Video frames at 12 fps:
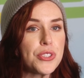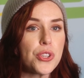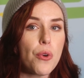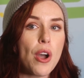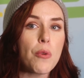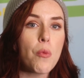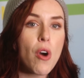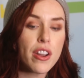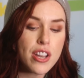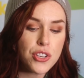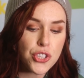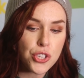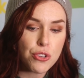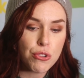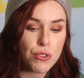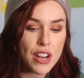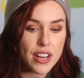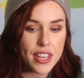So I wanted to
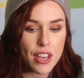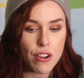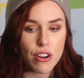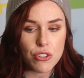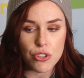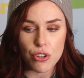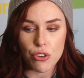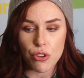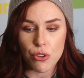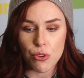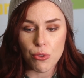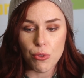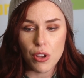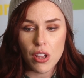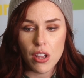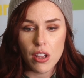create a character who